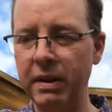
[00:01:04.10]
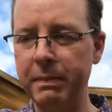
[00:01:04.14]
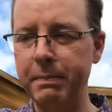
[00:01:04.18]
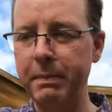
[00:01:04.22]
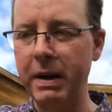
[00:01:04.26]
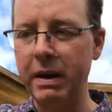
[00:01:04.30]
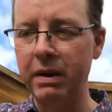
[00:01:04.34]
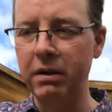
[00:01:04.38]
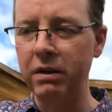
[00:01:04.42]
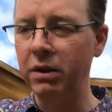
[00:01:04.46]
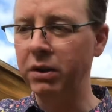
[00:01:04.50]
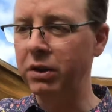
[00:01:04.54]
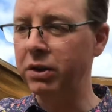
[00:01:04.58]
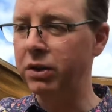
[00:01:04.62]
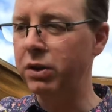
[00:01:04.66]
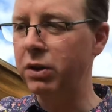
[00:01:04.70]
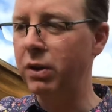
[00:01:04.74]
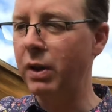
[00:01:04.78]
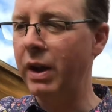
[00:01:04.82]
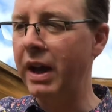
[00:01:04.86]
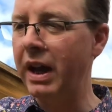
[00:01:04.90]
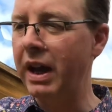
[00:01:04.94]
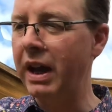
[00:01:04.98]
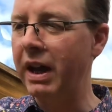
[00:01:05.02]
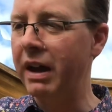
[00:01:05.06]
parallel because you
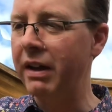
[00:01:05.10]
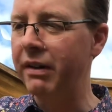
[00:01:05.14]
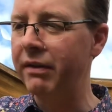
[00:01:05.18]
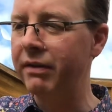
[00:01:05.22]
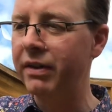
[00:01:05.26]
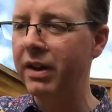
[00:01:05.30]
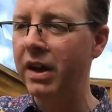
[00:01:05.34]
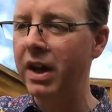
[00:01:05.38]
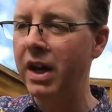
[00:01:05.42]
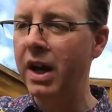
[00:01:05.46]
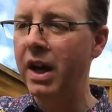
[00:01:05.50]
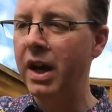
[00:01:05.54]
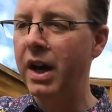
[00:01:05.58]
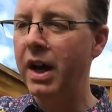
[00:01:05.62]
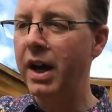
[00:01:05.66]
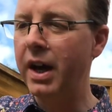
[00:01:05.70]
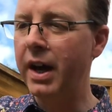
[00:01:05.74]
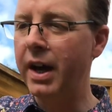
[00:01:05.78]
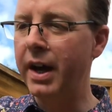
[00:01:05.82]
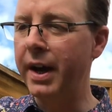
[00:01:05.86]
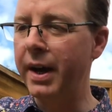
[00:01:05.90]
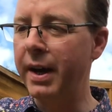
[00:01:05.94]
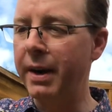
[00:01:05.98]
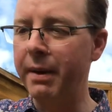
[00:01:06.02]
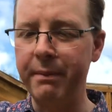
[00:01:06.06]
have
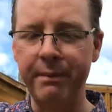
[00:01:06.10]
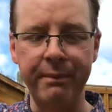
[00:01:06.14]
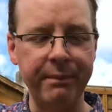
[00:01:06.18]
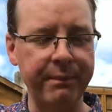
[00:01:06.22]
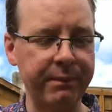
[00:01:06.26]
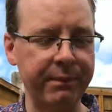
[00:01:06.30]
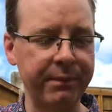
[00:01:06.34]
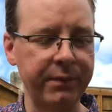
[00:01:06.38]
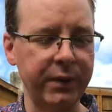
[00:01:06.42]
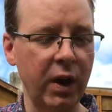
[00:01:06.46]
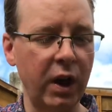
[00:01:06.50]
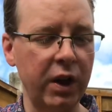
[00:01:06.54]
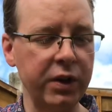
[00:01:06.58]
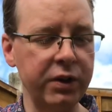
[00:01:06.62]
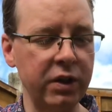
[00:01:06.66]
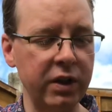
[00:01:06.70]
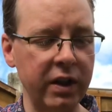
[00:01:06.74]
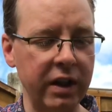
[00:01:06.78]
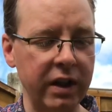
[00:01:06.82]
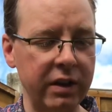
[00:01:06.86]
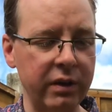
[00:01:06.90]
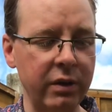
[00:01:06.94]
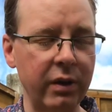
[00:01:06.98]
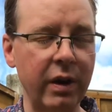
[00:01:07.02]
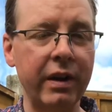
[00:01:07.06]

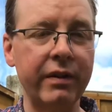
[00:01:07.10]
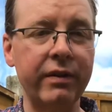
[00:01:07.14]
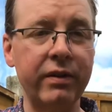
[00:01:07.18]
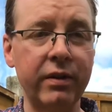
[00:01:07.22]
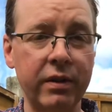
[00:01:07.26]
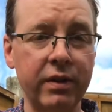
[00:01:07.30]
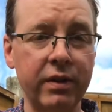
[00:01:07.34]
underneath you have,